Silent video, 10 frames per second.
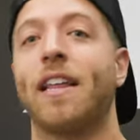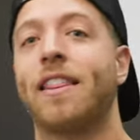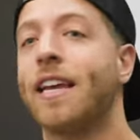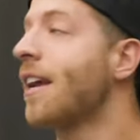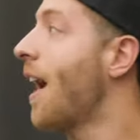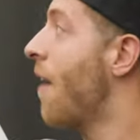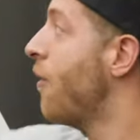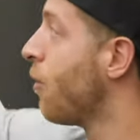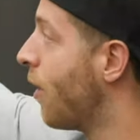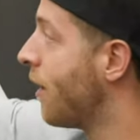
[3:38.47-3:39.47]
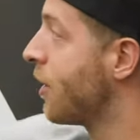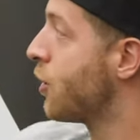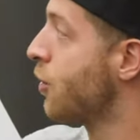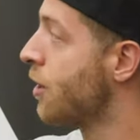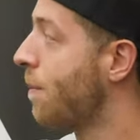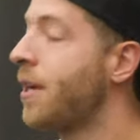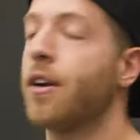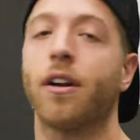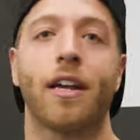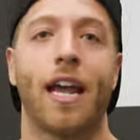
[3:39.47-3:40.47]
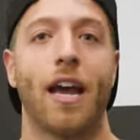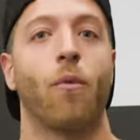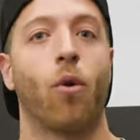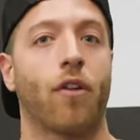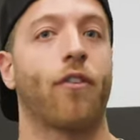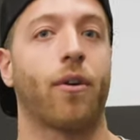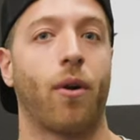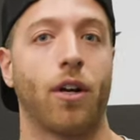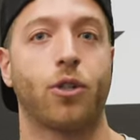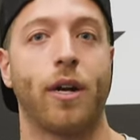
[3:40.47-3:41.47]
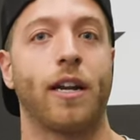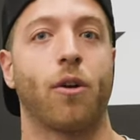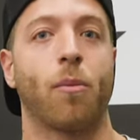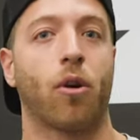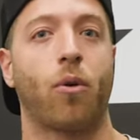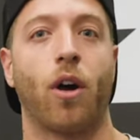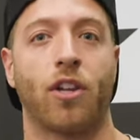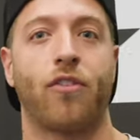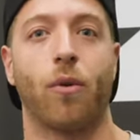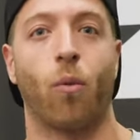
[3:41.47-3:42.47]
I think every one of these shoes up here can work for cross training or more CrossFit